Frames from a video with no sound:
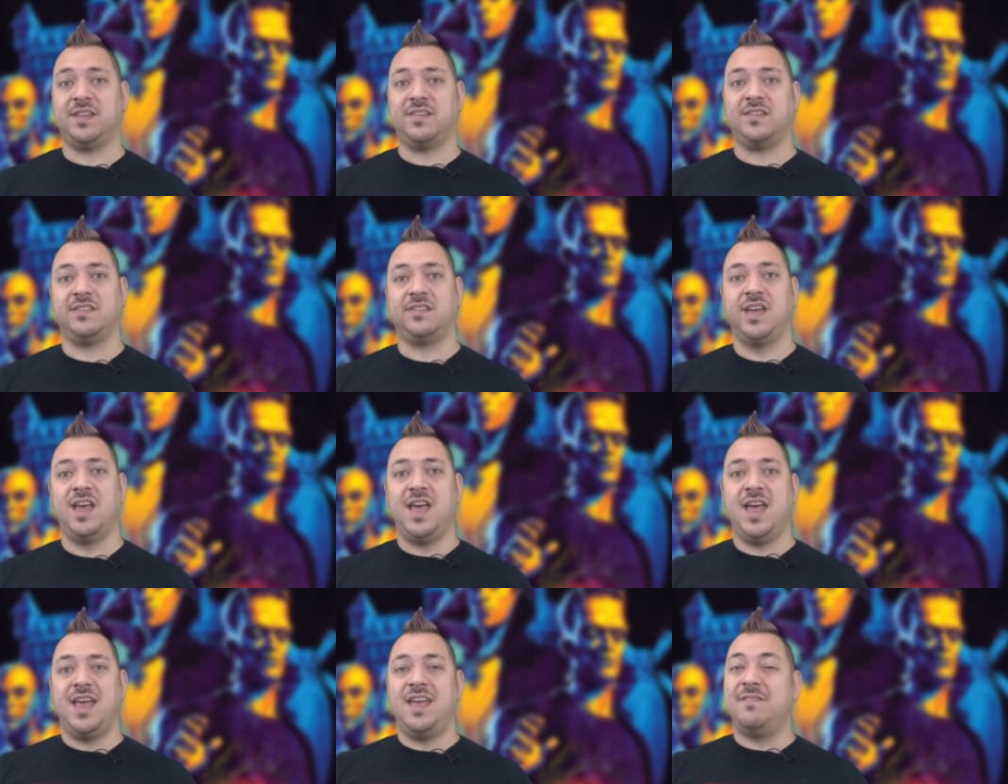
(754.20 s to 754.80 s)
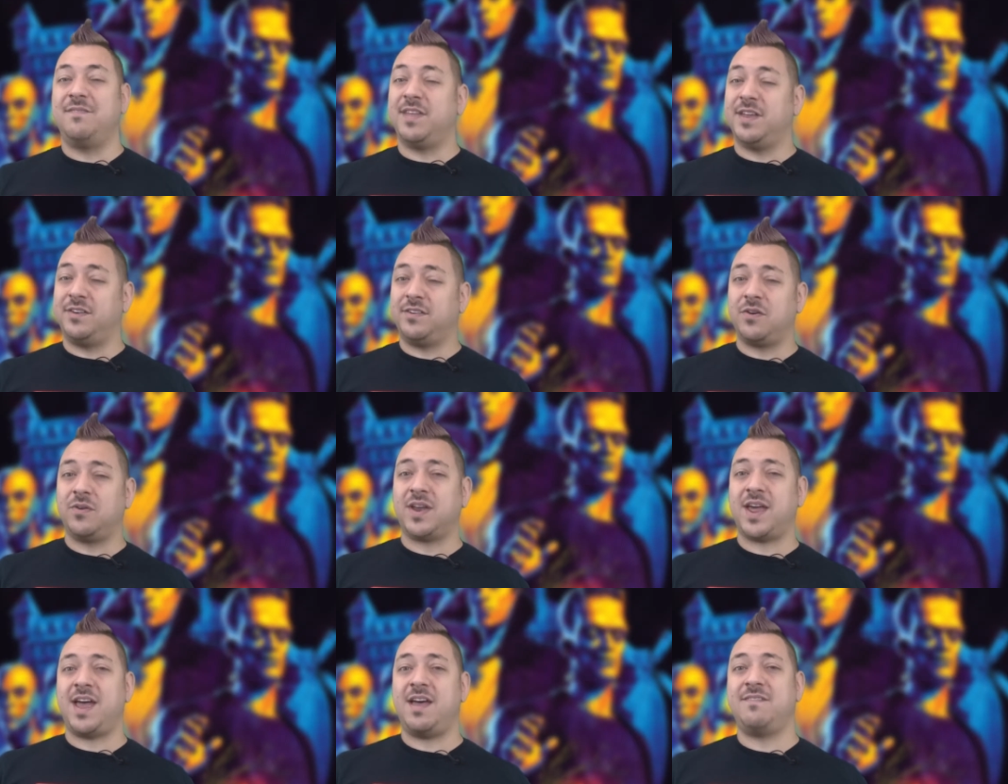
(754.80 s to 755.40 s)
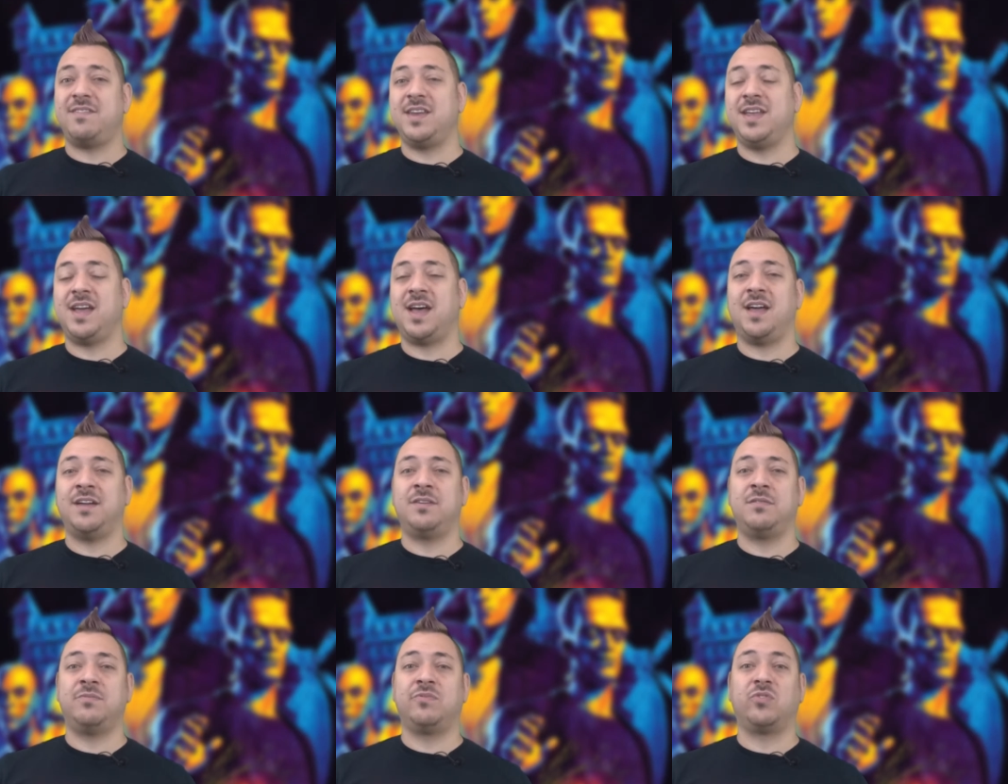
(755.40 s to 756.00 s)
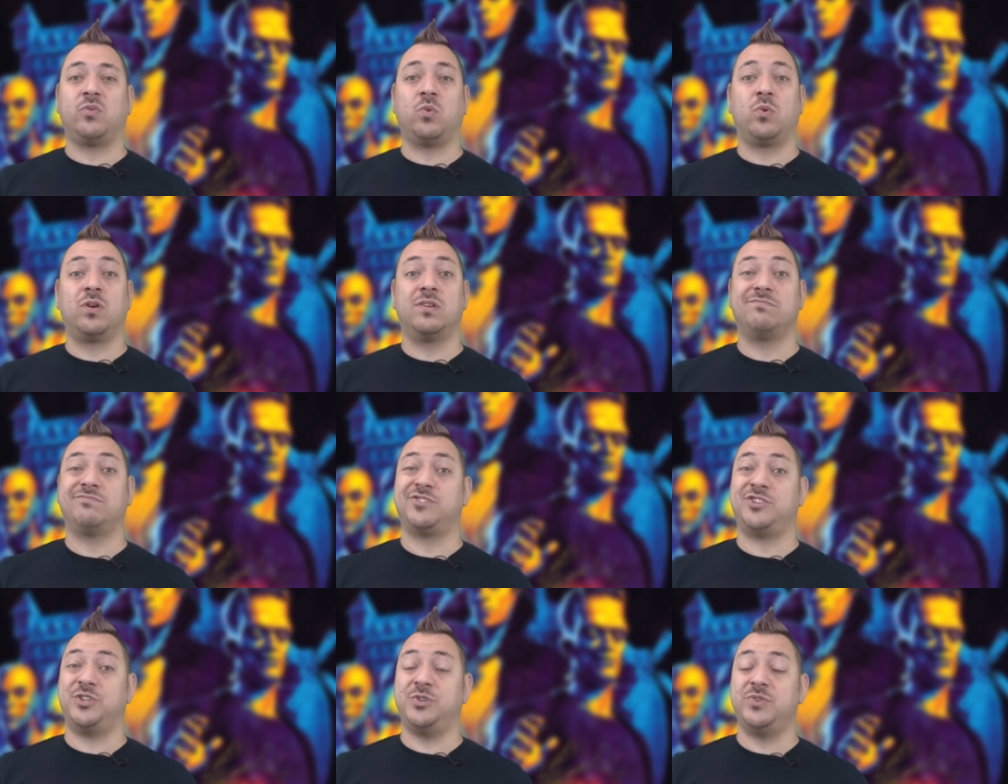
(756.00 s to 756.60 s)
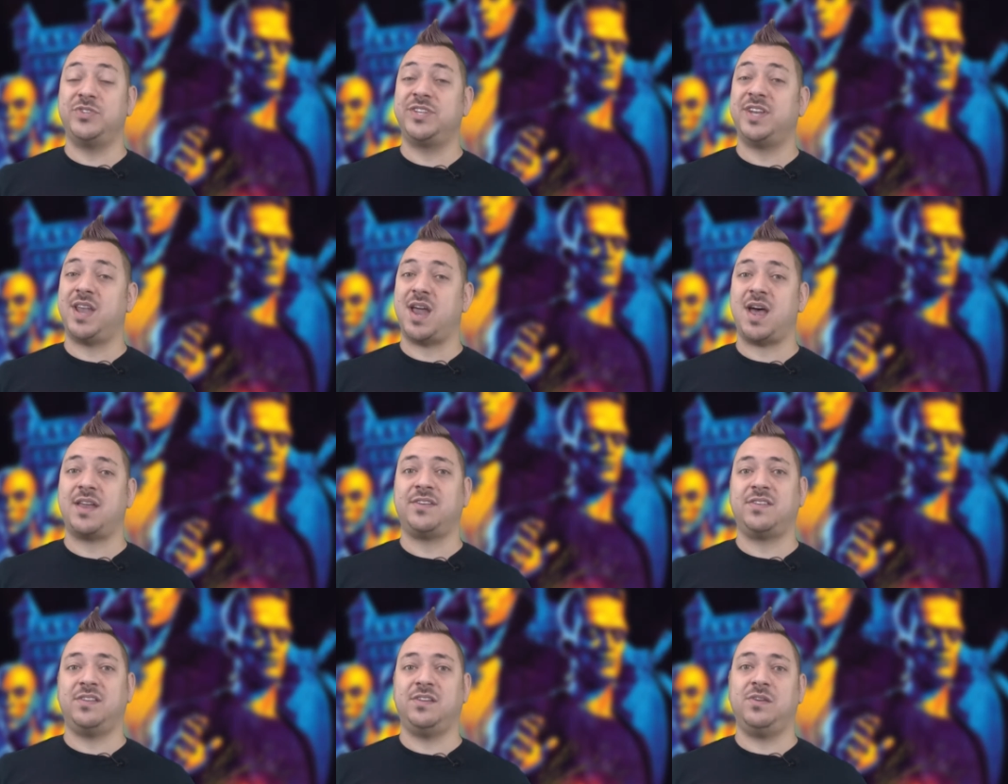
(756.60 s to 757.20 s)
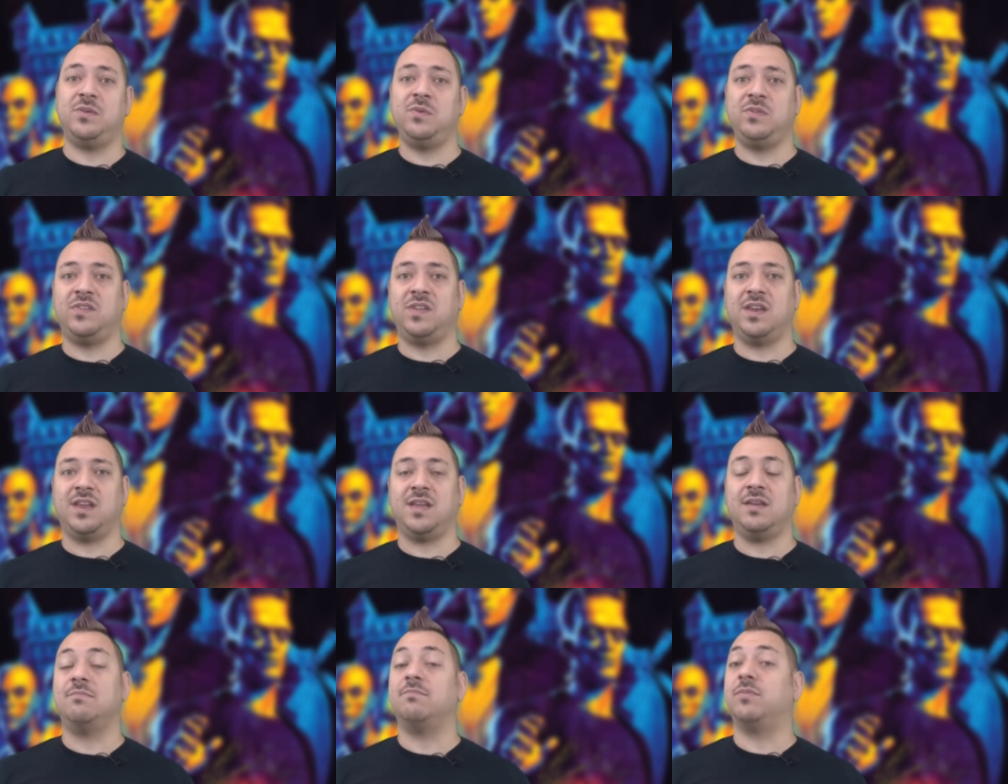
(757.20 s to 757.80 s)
this. If they don't have any items or choose not to use any,